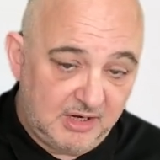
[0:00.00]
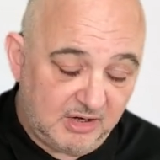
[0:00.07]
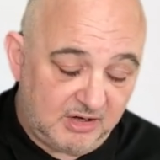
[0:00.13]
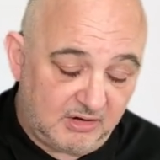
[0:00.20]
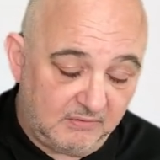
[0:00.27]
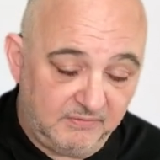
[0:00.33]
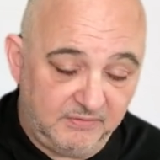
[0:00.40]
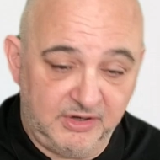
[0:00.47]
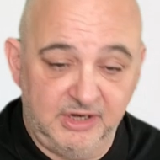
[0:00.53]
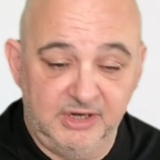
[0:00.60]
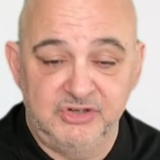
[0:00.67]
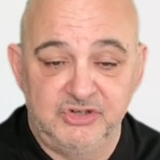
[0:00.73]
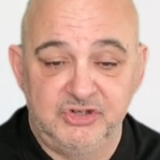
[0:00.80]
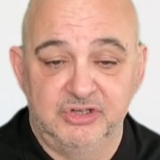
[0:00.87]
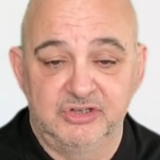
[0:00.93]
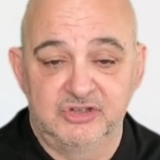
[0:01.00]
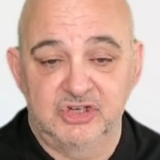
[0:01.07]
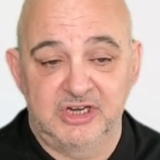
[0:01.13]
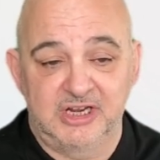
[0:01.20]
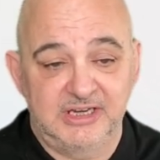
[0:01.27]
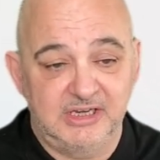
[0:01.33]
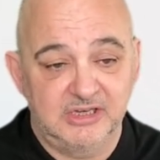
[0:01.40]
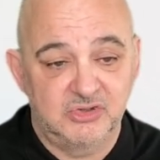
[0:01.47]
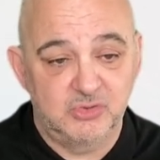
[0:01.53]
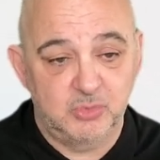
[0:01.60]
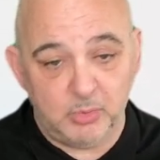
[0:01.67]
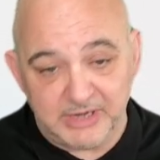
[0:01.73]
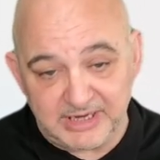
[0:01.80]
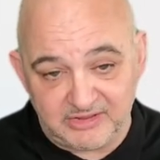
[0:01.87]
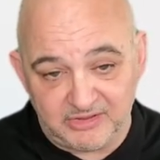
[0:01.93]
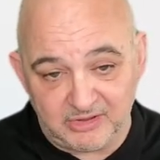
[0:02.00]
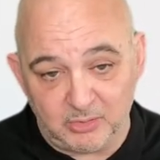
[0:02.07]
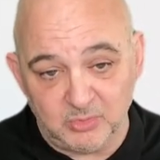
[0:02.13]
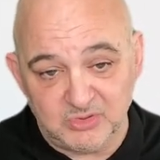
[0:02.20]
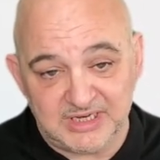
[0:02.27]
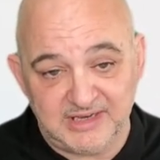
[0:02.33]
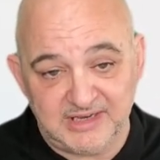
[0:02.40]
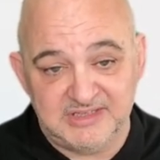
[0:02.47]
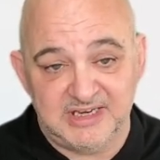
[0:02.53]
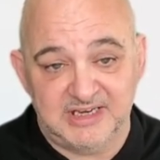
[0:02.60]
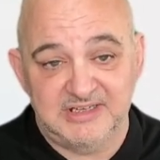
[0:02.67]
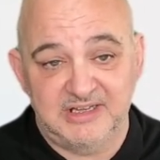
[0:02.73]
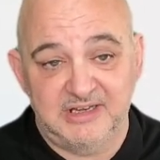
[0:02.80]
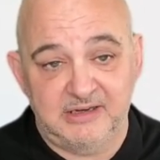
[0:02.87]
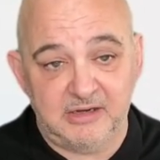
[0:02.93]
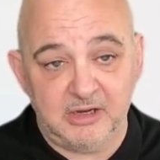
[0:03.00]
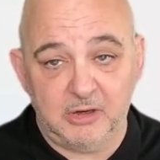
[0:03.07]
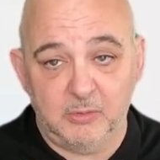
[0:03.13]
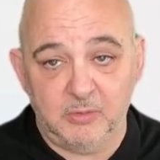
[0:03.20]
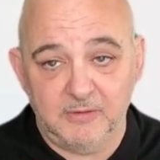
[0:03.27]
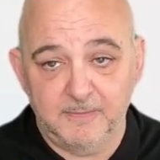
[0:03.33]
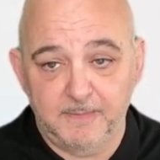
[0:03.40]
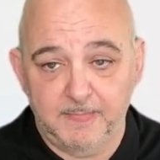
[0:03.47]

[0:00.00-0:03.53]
conversions, and I can tweak those ads as they go.